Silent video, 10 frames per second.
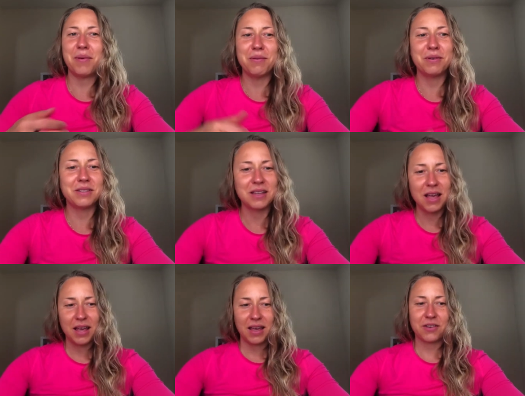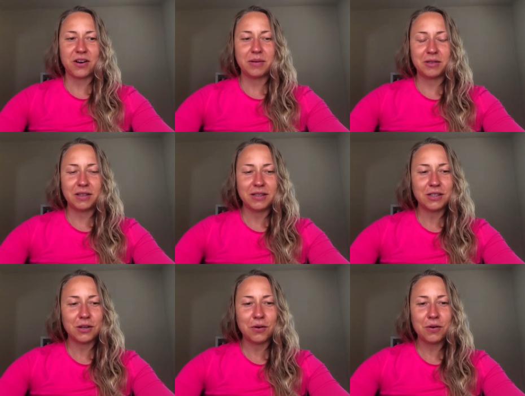It was incredible. And
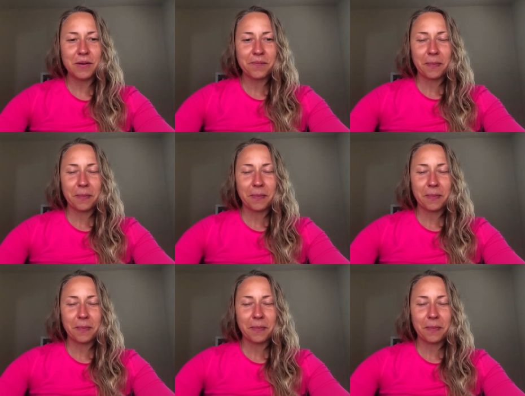so